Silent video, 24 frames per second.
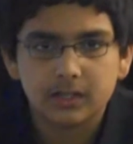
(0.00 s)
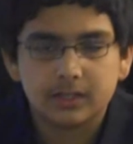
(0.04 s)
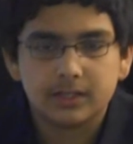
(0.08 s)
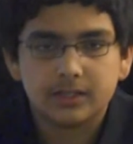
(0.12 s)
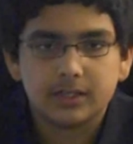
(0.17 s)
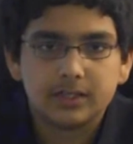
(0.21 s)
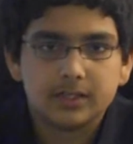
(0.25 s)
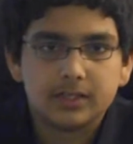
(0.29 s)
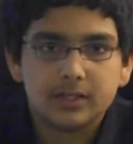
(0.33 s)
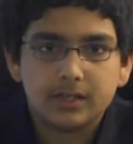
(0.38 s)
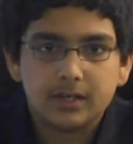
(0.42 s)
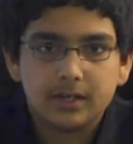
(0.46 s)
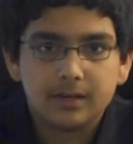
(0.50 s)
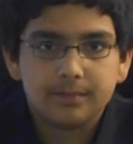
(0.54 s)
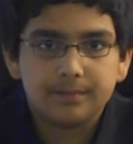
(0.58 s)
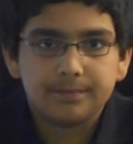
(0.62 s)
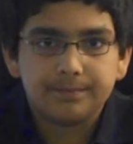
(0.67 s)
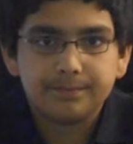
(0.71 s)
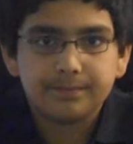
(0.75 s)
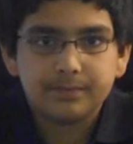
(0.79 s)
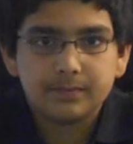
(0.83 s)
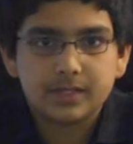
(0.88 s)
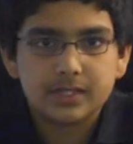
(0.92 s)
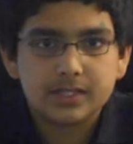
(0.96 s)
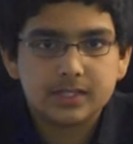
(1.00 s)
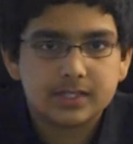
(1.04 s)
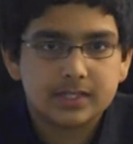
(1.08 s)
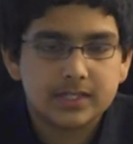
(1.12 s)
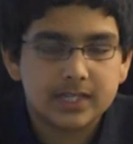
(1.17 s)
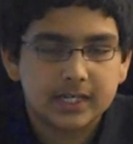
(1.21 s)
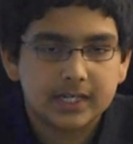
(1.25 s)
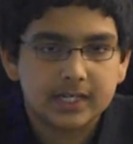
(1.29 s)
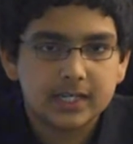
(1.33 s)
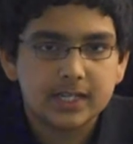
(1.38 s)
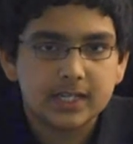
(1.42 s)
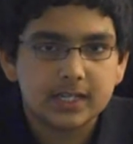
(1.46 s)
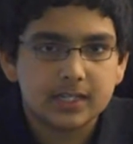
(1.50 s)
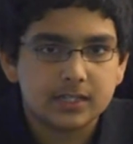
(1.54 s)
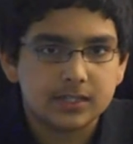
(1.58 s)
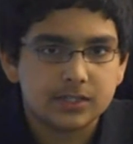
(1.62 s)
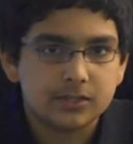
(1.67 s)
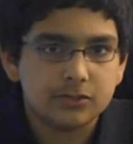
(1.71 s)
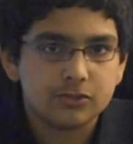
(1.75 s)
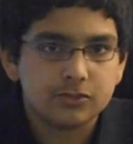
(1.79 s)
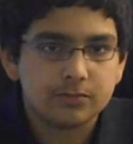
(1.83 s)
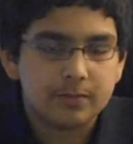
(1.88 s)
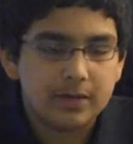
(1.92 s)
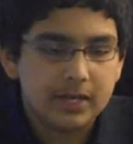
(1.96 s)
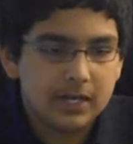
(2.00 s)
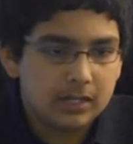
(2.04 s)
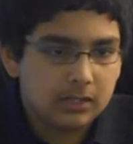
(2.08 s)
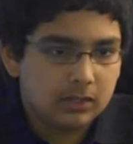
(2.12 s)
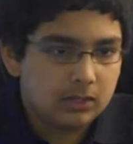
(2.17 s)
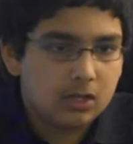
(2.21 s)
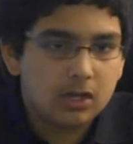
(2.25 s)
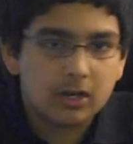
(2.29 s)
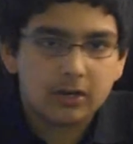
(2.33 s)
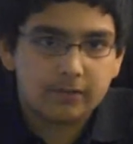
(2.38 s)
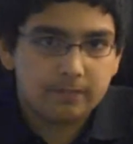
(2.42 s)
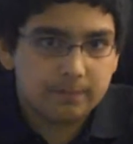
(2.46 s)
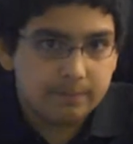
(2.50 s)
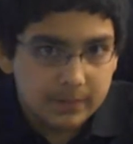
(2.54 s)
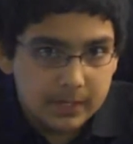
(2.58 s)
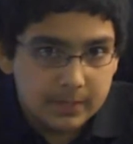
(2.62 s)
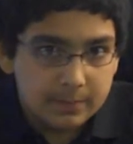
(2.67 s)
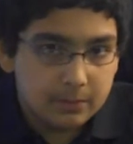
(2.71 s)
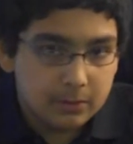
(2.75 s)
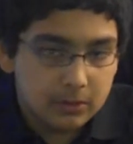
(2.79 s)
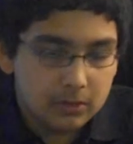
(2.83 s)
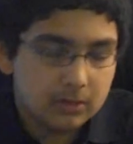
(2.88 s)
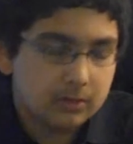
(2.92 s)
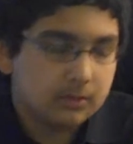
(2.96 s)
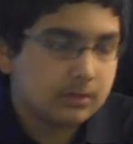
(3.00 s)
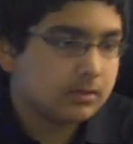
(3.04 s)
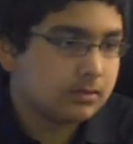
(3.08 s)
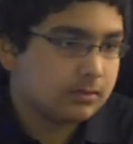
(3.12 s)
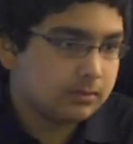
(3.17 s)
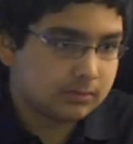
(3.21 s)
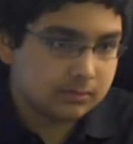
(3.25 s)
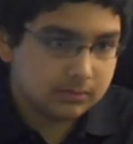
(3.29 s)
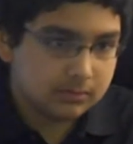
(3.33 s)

this technique is used by a lot of people